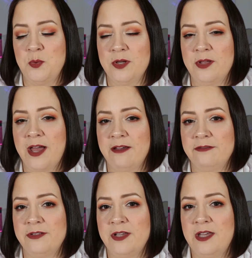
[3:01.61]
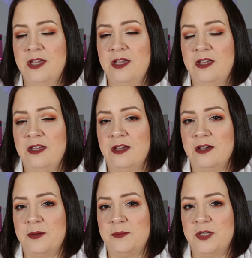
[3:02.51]
will have
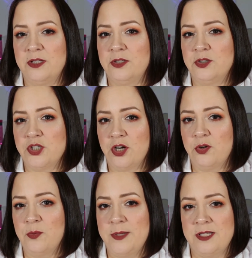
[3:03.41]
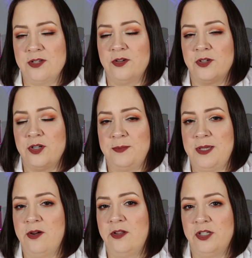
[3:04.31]
the little charcoal bits are going to
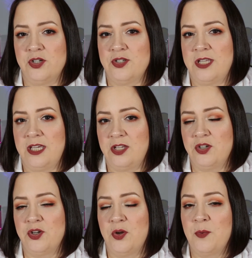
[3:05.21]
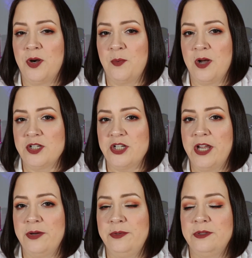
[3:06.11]
be all in your sink and you're going to want to wash it
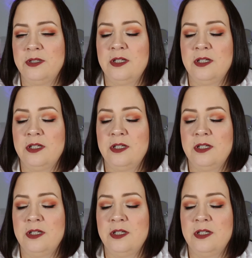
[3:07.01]
out.